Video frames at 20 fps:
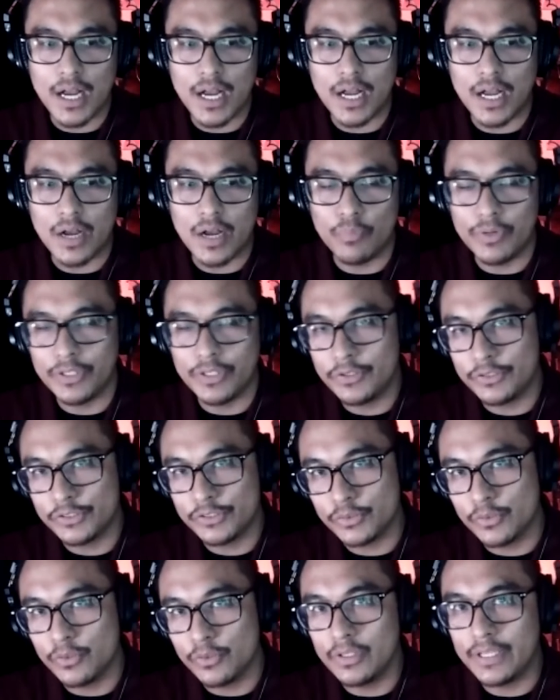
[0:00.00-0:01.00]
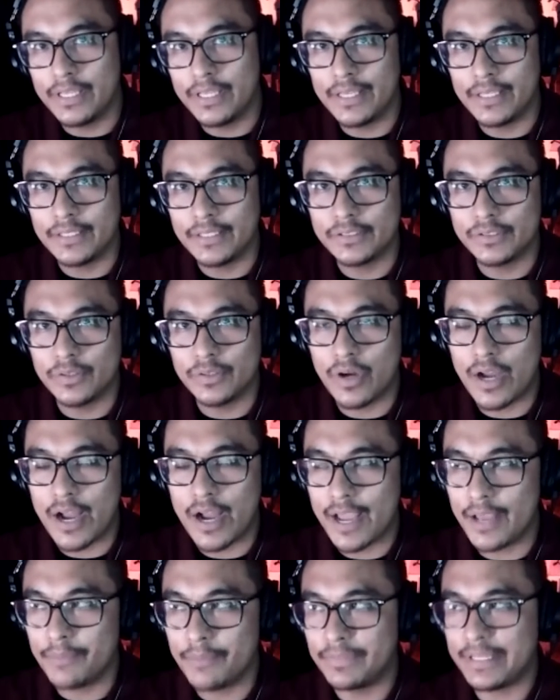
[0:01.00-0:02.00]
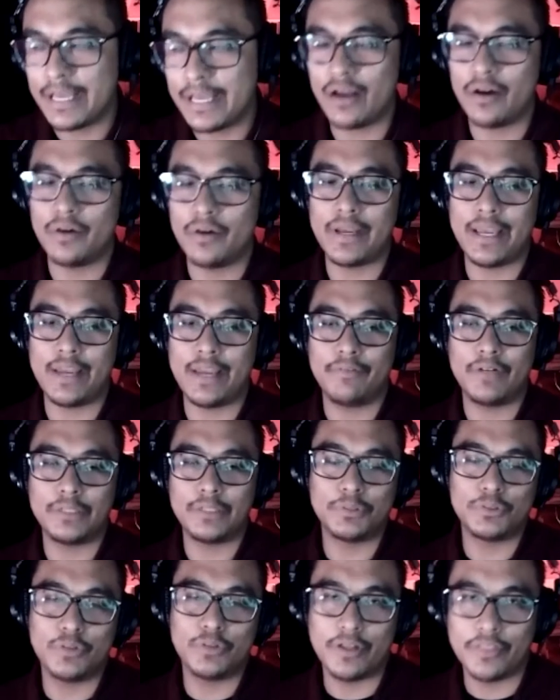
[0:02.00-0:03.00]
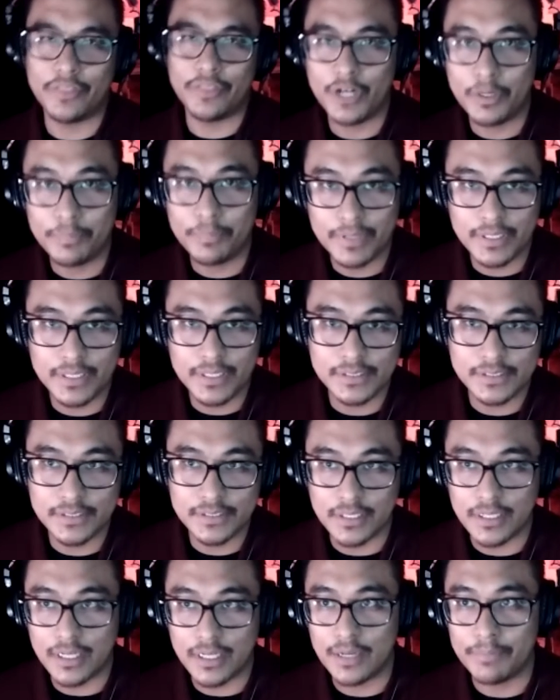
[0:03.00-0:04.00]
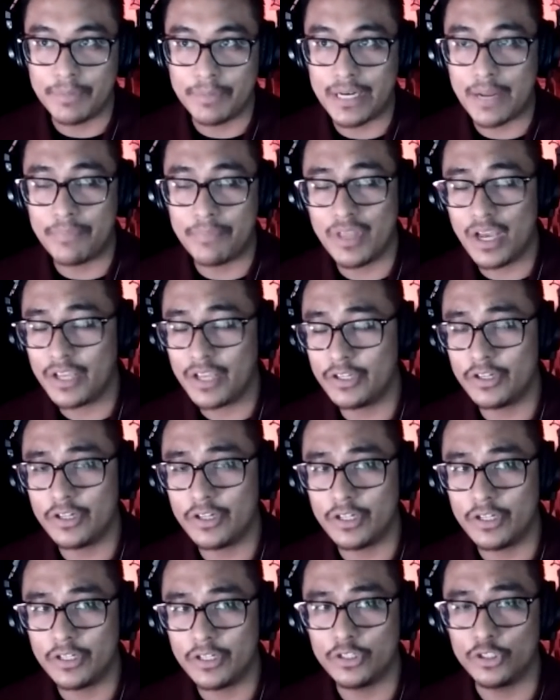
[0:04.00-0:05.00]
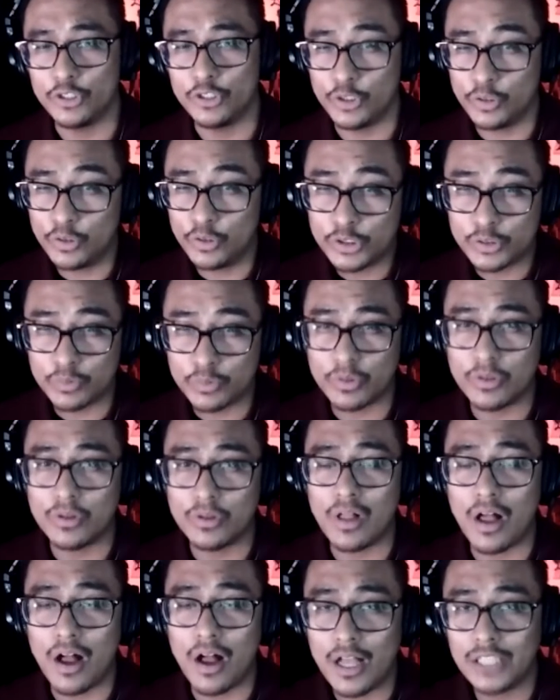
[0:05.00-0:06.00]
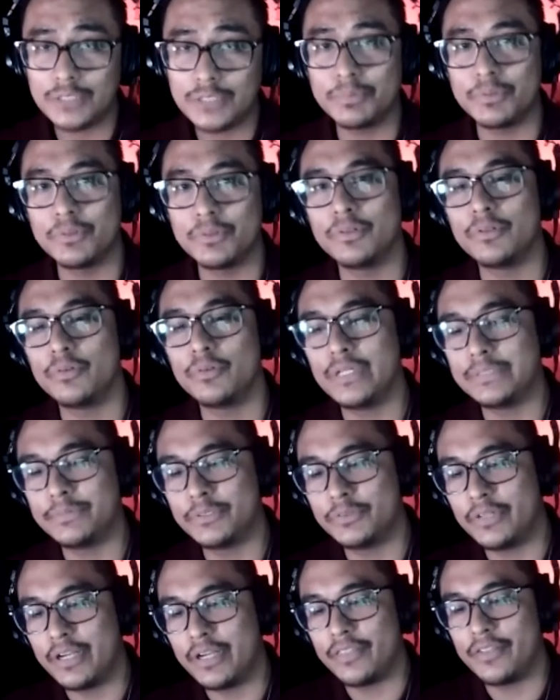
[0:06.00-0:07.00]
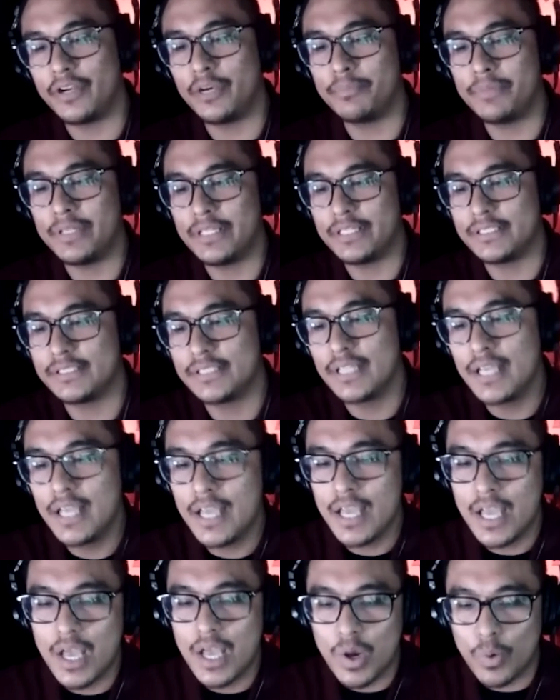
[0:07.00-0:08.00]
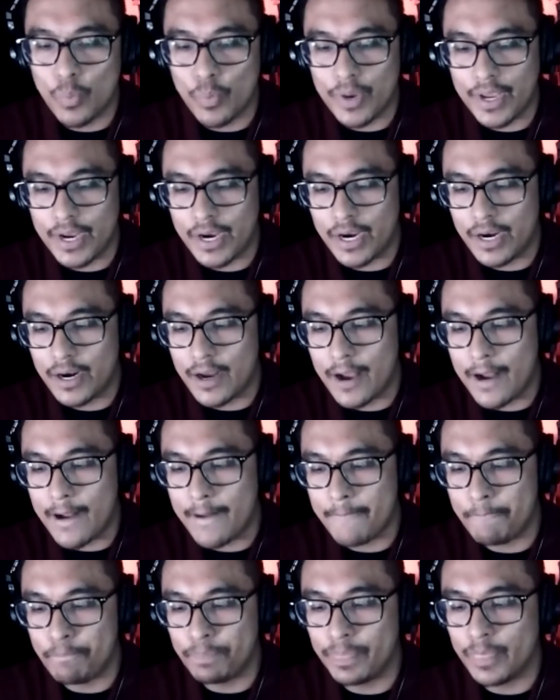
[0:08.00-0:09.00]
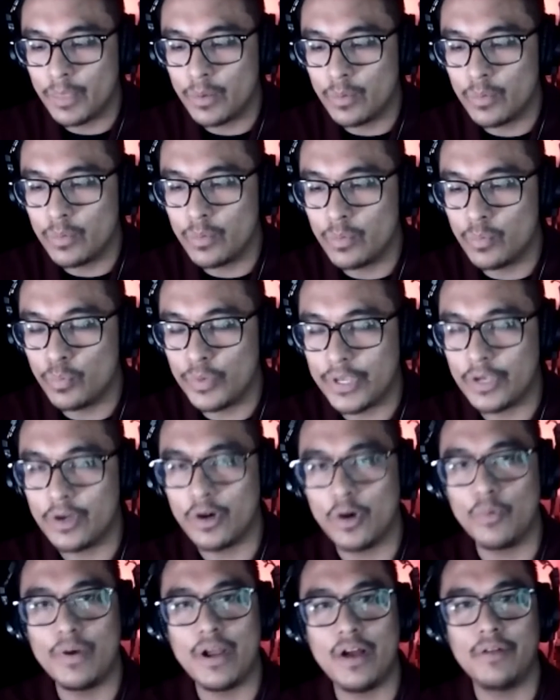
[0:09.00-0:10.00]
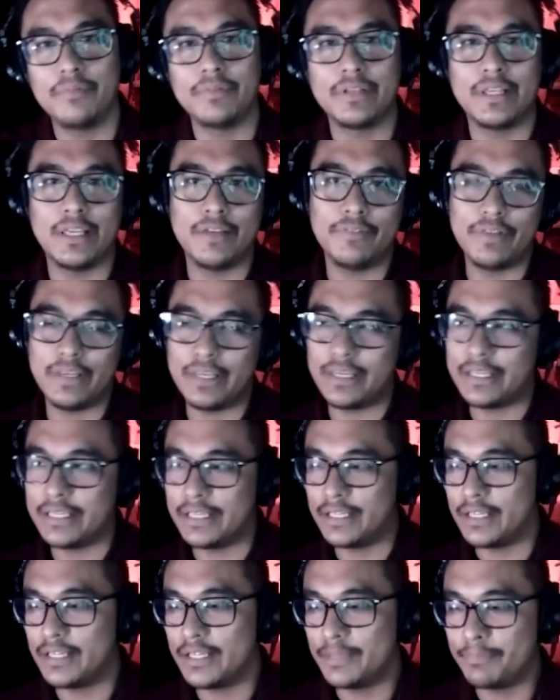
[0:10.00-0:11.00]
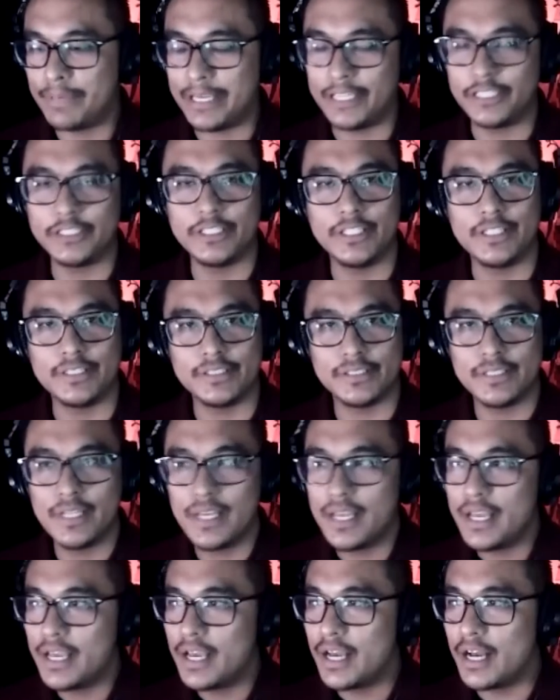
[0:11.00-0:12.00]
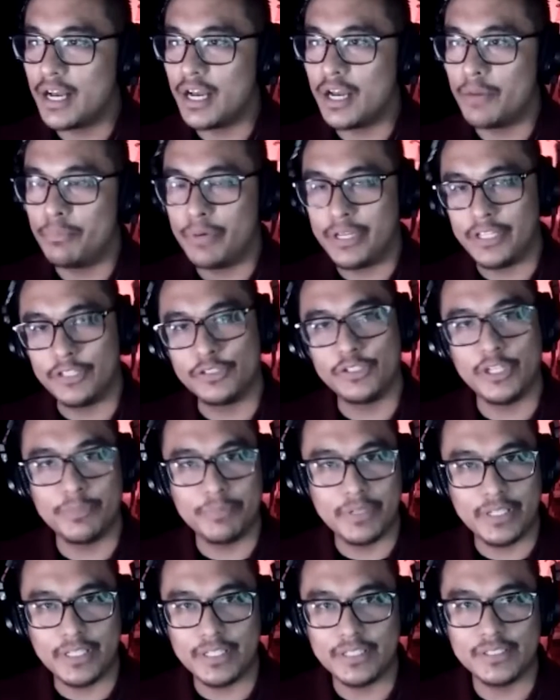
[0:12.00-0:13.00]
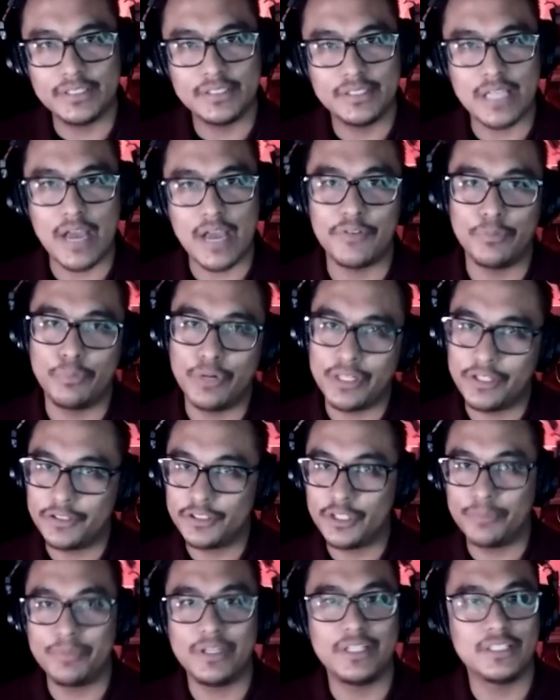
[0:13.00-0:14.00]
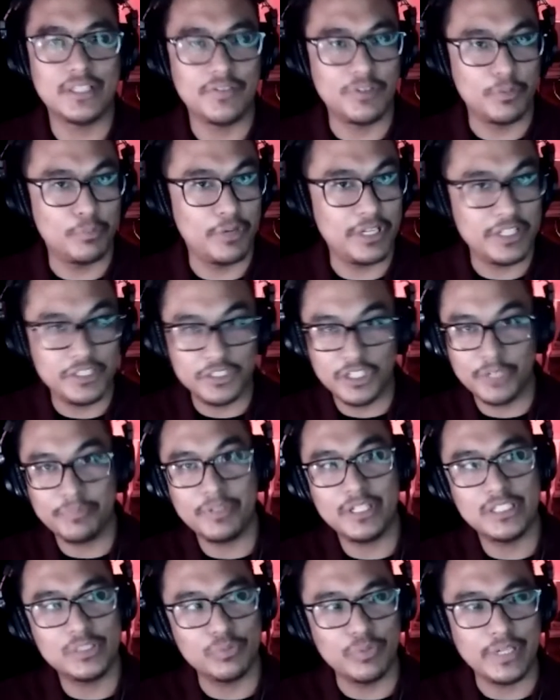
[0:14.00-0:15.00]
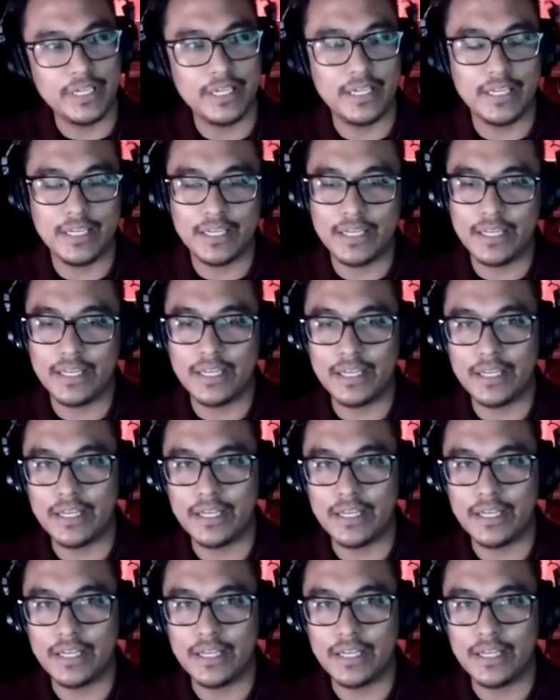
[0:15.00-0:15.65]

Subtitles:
Went through schooling, so I am now a respiratory therapist, and I'm not your usual hospital respiratory therapist where we go around giving patients breathing treatments after breathing treatments after breathing treatments. We